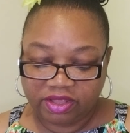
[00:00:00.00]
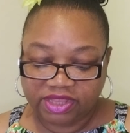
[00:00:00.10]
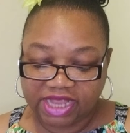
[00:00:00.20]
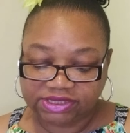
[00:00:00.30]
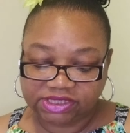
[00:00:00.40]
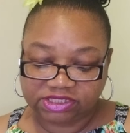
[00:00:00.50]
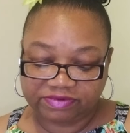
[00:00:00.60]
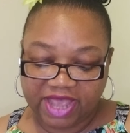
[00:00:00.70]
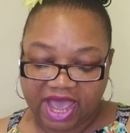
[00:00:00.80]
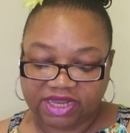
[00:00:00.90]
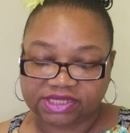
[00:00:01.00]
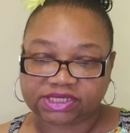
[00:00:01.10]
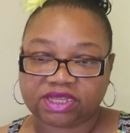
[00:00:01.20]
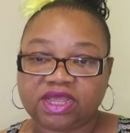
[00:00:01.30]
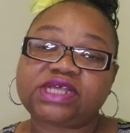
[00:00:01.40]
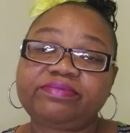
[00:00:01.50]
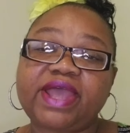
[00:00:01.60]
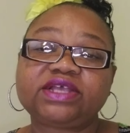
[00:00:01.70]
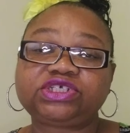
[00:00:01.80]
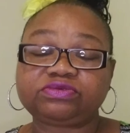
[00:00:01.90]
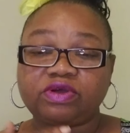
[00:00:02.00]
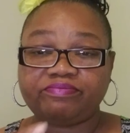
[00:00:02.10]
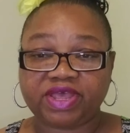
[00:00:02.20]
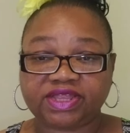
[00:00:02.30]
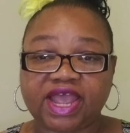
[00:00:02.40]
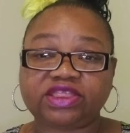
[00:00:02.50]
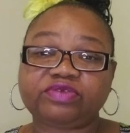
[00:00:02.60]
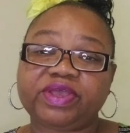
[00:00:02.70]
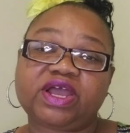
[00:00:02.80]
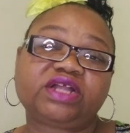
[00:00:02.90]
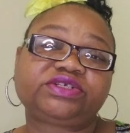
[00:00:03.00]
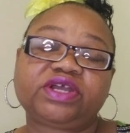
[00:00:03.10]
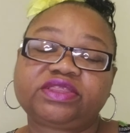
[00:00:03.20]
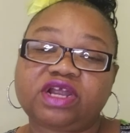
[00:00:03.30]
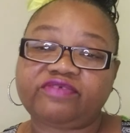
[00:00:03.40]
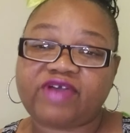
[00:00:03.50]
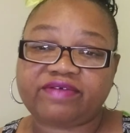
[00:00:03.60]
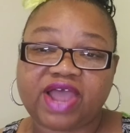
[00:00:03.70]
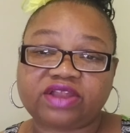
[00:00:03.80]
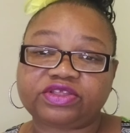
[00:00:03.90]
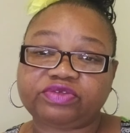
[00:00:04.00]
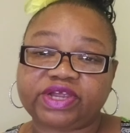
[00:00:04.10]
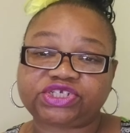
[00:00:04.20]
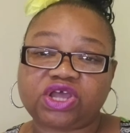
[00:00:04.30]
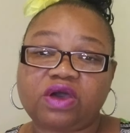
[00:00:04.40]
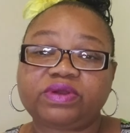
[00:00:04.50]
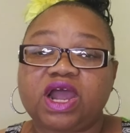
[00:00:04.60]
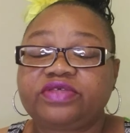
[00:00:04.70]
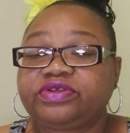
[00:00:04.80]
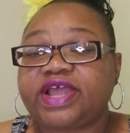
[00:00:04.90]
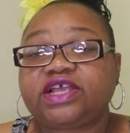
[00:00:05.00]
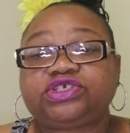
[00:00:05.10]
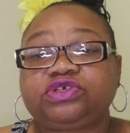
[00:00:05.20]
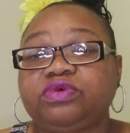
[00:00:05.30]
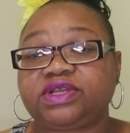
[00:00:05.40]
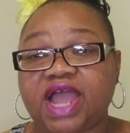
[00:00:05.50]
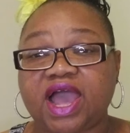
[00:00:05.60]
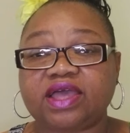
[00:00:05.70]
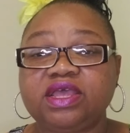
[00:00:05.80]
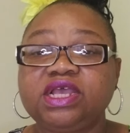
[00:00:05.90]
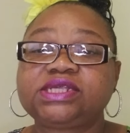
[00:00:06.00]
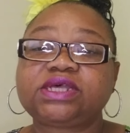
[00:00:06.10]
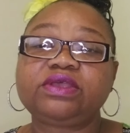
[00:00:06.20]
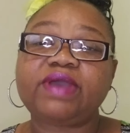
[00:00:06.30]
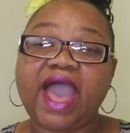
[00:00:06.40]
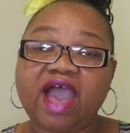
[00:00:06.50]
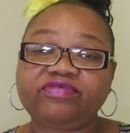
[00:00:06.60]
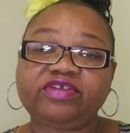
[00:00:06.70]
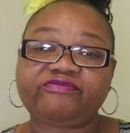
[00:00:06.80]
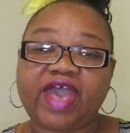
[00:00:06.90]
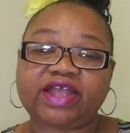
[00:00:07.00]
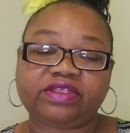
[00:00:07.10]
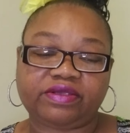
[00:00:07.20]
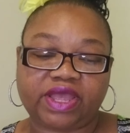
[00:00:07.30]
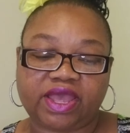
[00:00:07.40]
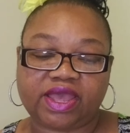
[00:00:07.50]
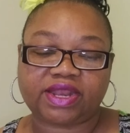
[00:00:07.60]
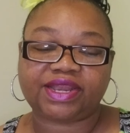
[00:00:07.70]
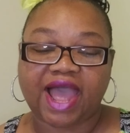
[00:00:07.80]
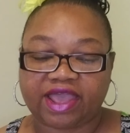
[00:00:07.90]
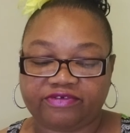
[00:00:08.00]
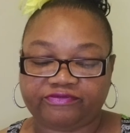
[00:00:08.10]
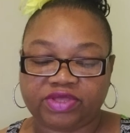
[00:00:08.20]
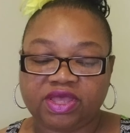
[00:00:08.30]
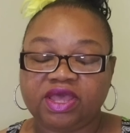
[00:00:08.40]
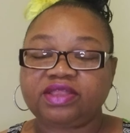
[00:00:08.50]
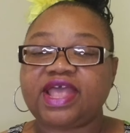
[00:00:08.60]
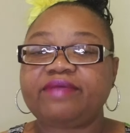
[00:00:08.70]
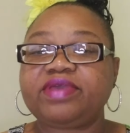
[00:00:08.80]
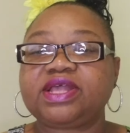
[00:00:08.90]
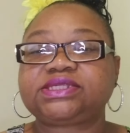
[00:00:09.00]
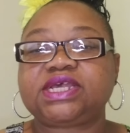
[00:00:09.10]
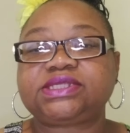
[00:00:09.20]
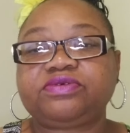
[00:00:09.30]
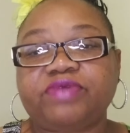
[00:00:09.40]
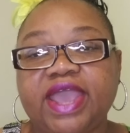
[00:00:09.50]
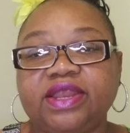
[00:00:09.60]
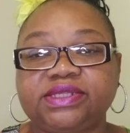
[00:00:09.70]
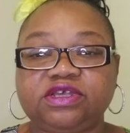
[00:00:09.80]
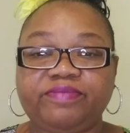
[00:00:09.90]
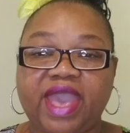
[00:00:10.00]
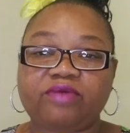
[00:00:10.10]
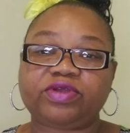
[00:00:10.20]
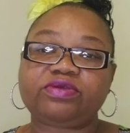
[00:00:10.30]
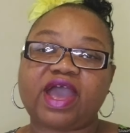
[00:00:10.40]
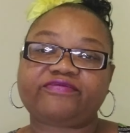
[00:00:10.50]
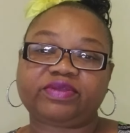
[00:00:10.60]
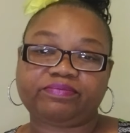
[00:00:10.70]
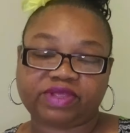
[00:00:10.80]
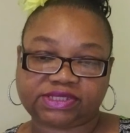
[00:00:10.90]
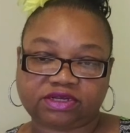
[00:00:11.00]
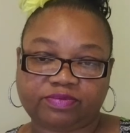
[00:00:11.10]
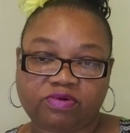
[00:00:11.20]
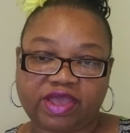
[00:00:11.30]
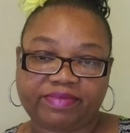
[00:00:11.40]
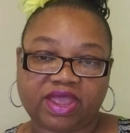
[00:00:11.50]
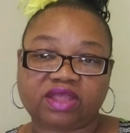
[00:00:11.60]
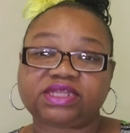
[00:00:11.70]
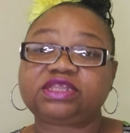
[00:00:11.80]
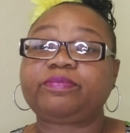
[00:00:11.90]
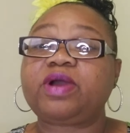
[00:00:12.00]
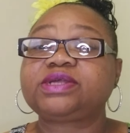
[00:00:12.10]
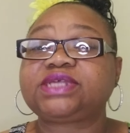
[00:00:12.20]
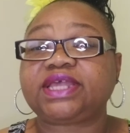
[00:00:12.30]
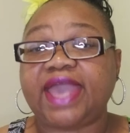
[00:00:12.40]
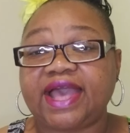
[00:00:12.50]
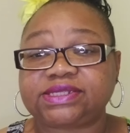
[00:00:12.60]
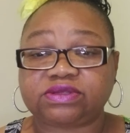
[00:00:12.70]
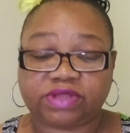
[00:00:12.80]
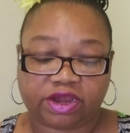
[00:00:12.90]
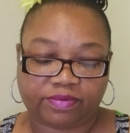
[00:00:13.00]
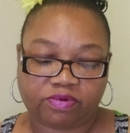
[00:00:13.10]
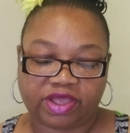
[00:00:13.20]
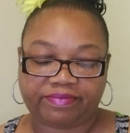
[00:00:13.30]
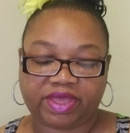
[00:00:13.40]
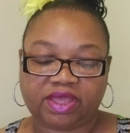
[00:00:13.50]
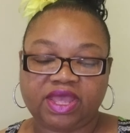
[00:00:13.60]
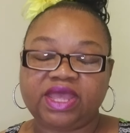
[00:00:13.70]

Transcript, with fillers: That's just the reality. Some days you will meet that $335 threshold. Other days you will not. So you have to factor in life. That means, is it raining too bad where you have to miss an appointment? Did the person cancel their appointment?